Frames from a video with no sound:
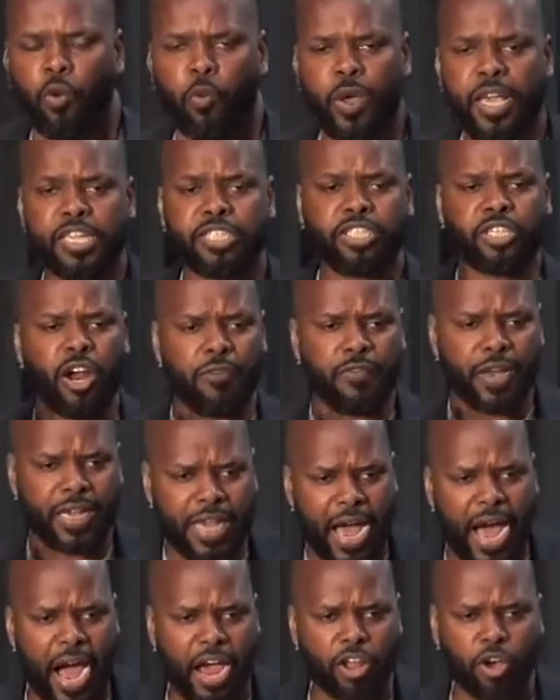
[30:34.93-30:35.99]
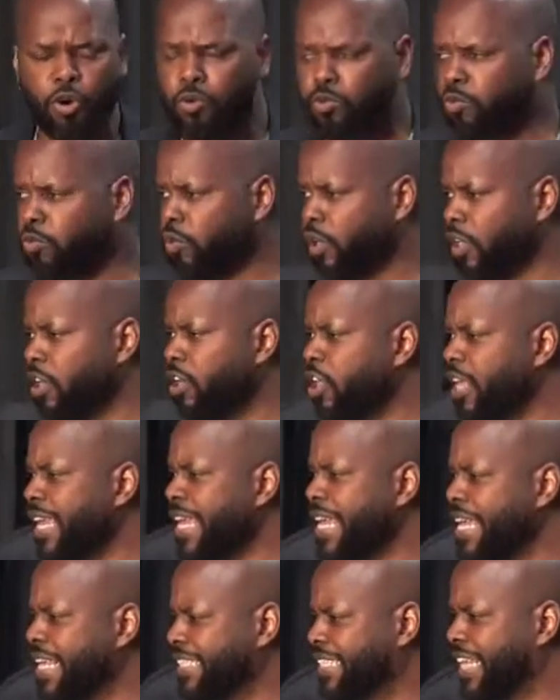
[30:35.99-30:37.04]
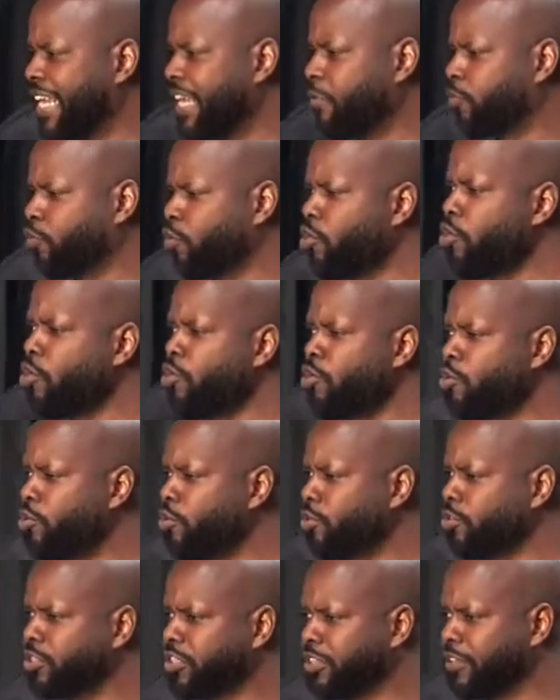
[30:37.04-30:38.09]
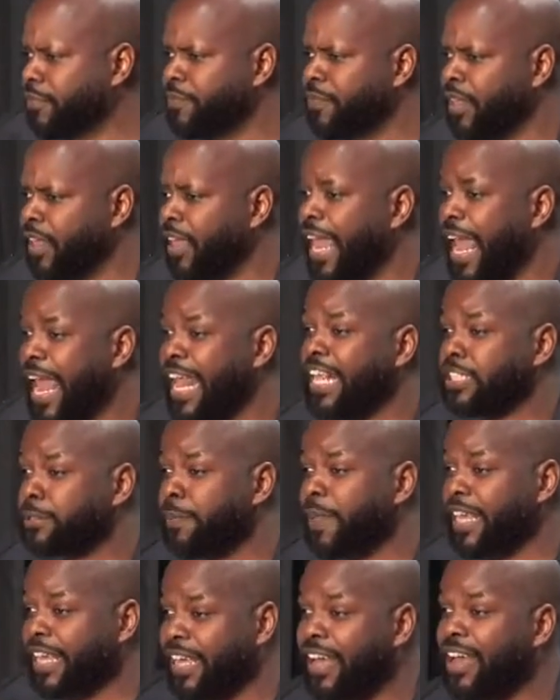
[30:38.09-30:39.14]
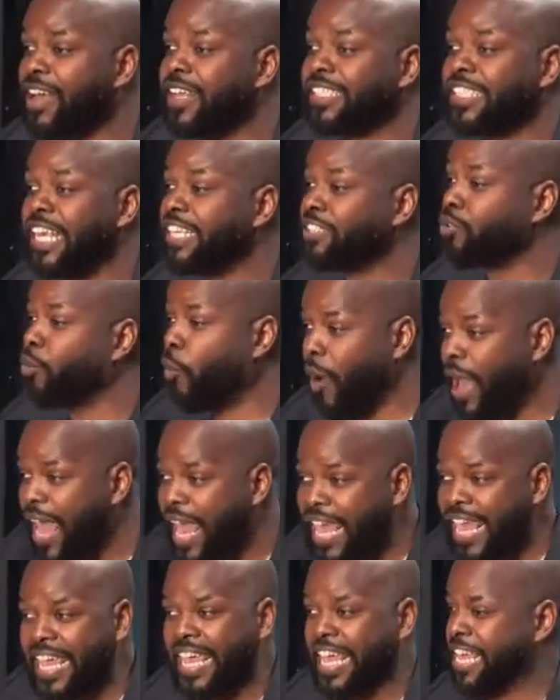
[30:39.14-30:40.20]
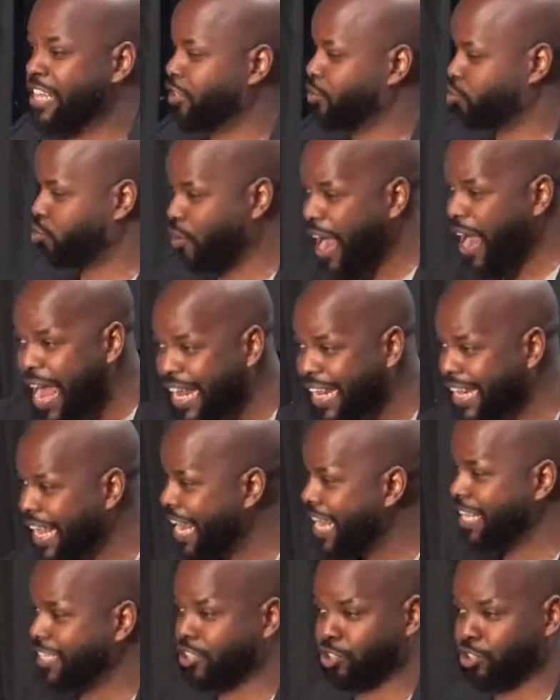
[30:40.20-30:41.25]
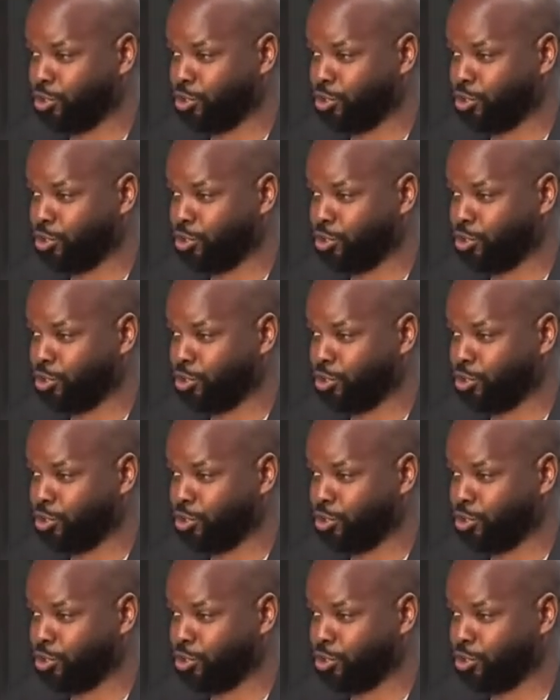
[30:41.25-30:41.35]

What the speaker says: We serve a God who leads, he rules. And it's because his way is right and is